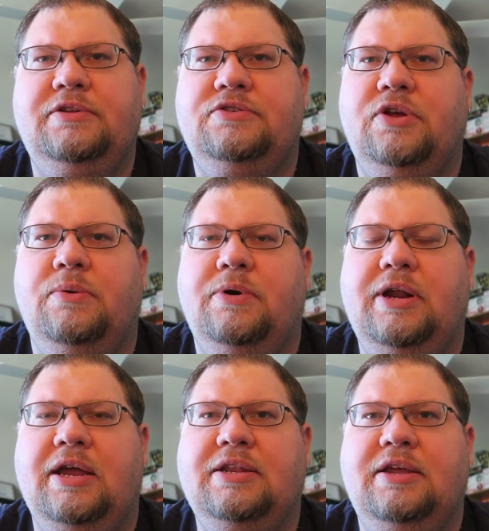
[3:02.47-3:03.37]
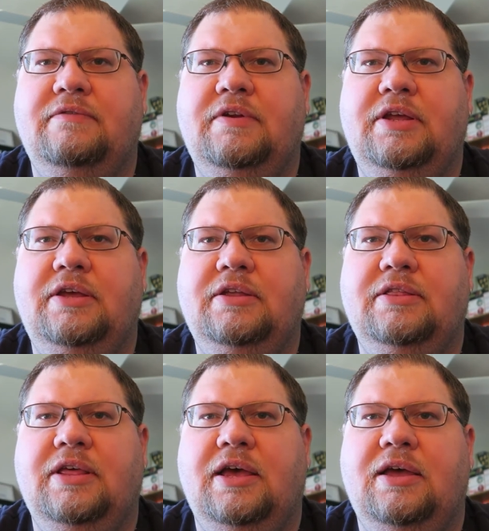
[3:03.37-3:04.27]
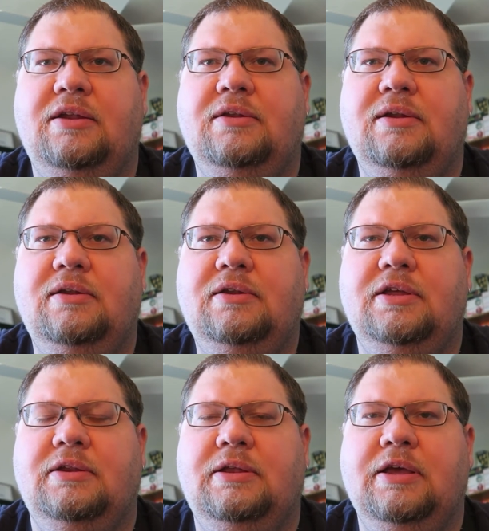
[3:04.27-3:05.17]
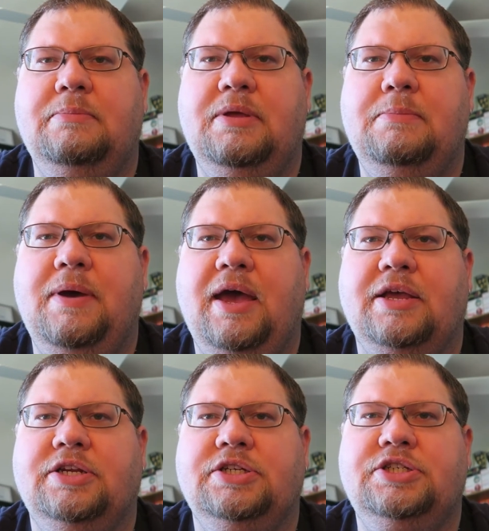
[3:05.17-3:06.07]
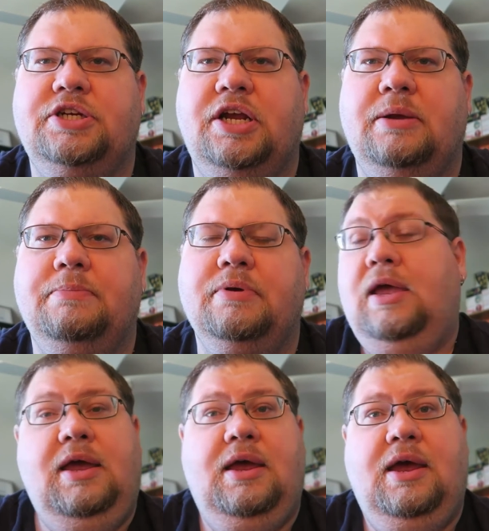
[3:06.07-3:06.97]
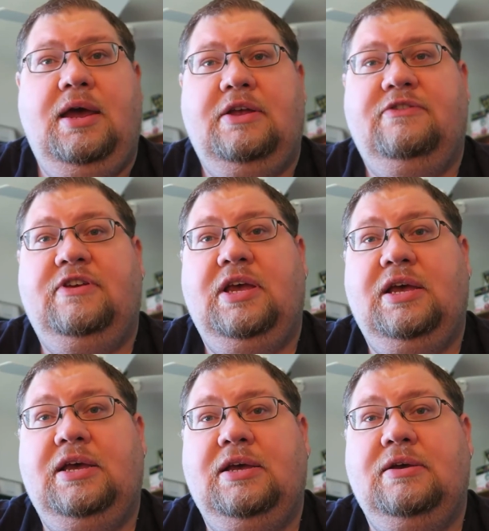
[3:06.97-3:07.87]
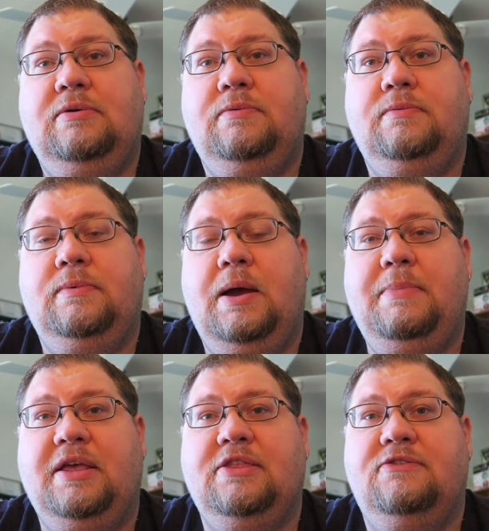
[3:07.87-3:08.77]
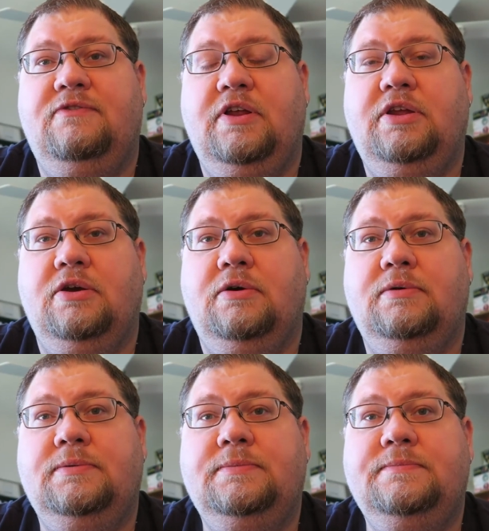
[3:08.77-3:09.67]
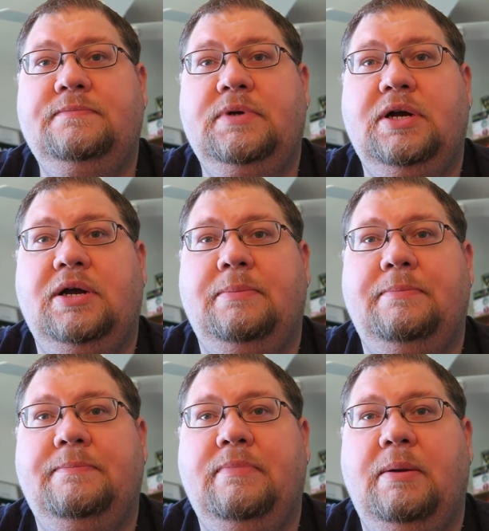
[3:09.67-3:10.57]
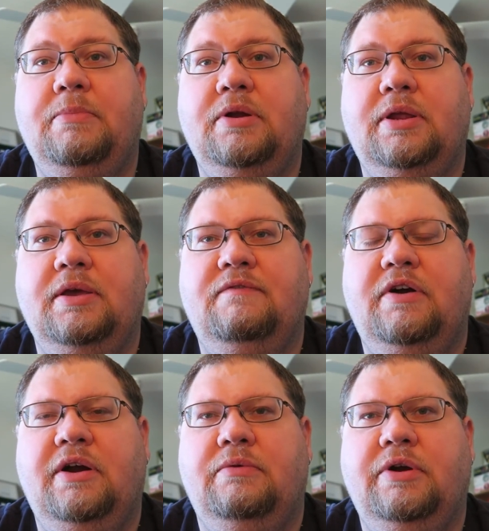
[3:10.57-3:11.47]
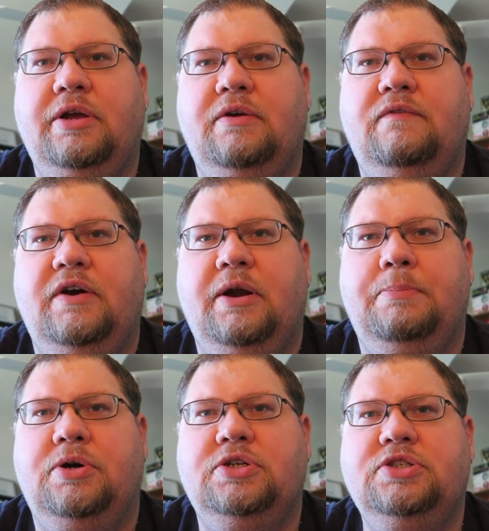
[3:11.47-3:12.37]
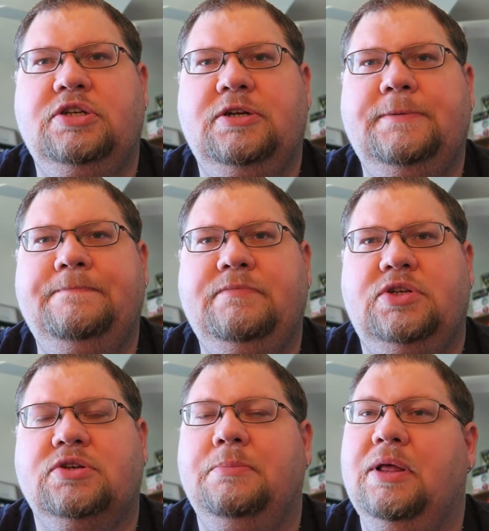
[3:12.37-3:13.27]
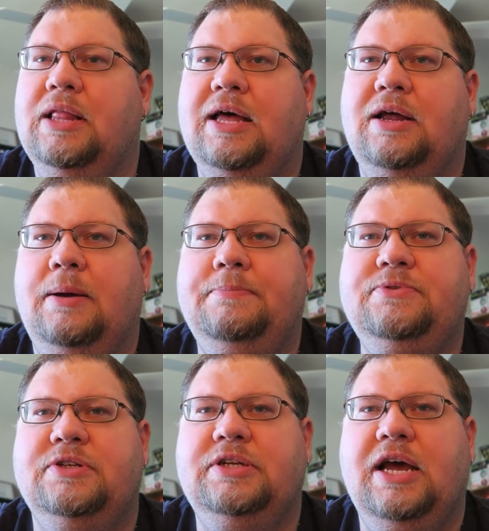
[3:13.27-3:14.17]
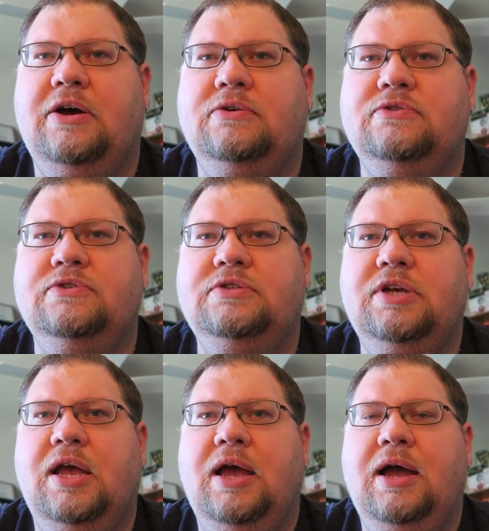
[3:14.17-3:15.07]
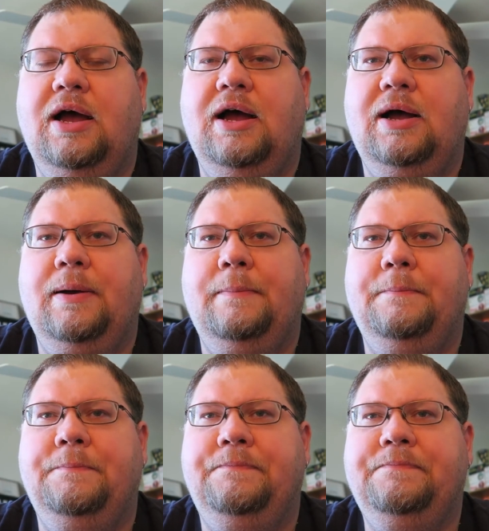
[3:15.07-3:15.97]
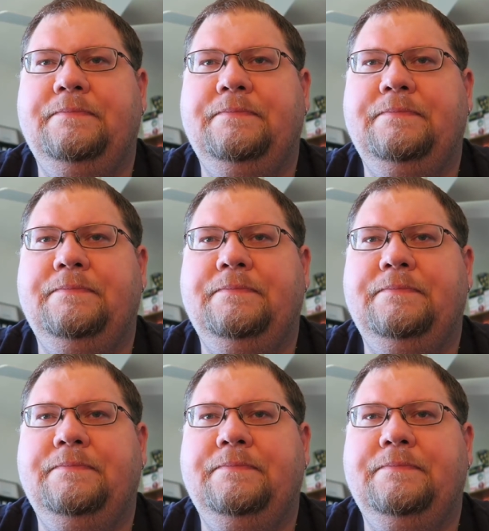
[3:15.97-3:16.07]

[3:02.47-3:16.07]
there's only one activity that can get me back into shape. As I make this video, I'm going to get very real, very personal. There's going to be a lot of ups and downs. And